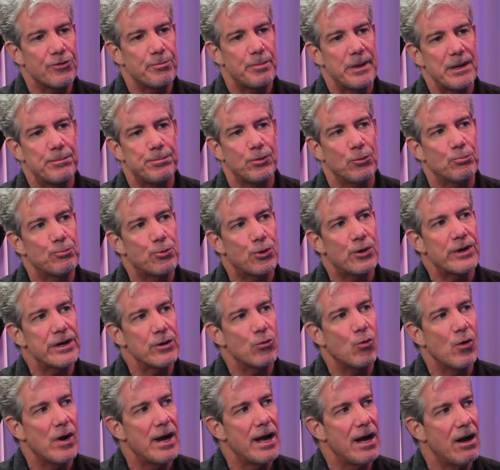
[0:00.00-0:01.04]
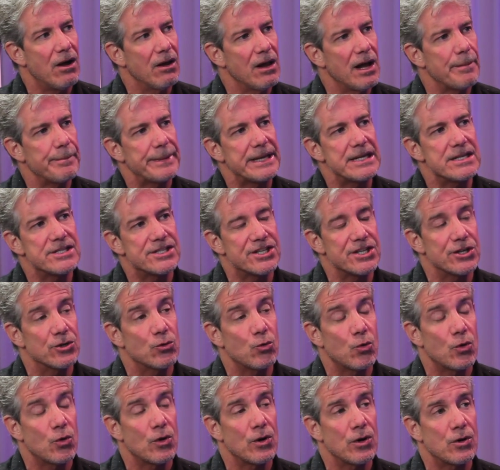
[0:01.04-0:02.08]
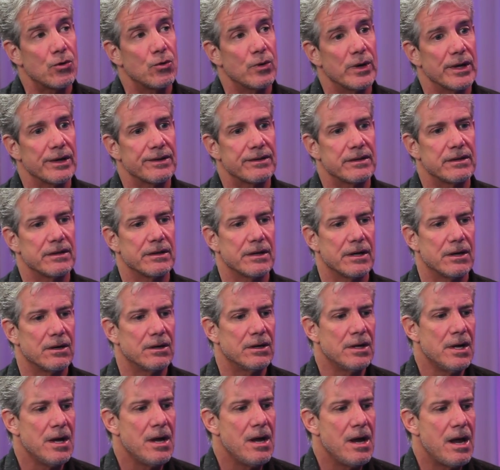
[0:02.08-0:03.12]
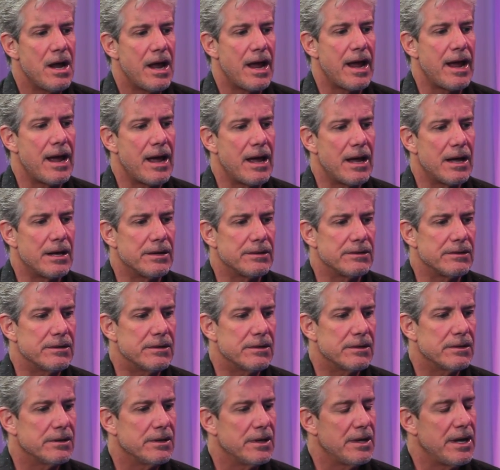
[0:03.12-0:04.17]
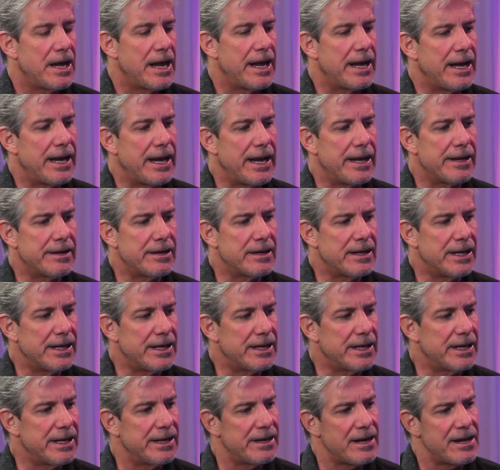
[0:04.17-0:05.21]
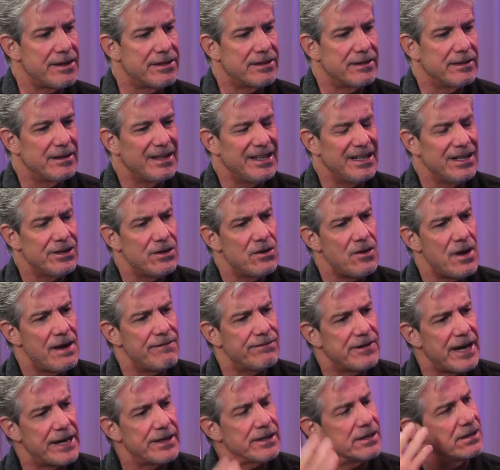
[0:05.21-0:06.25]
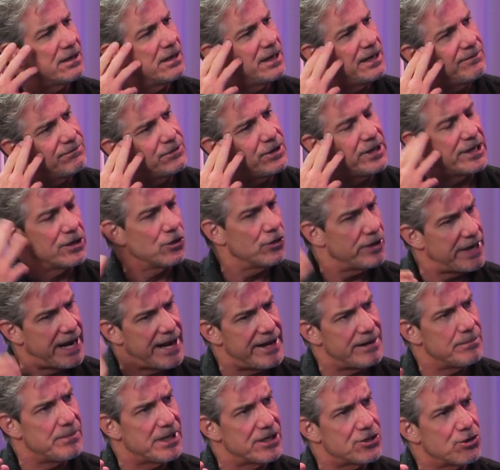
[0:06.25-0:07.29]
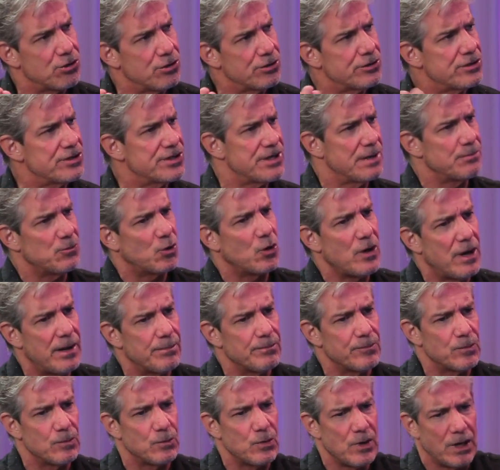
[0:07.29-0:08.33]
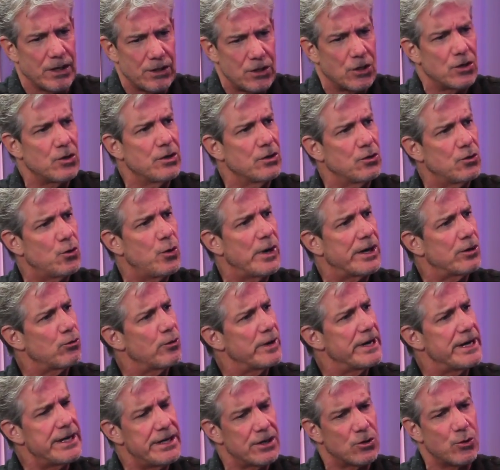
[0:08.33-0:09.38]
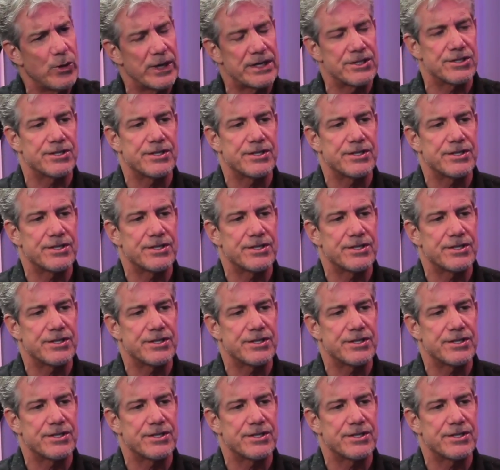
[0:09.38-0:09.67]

with people pretty well. I'm easy to work with, mm-hmm. you know, and and and and I, you know, I've got a I've got a good head on my shoulders. I'm I'm a quick read, a quick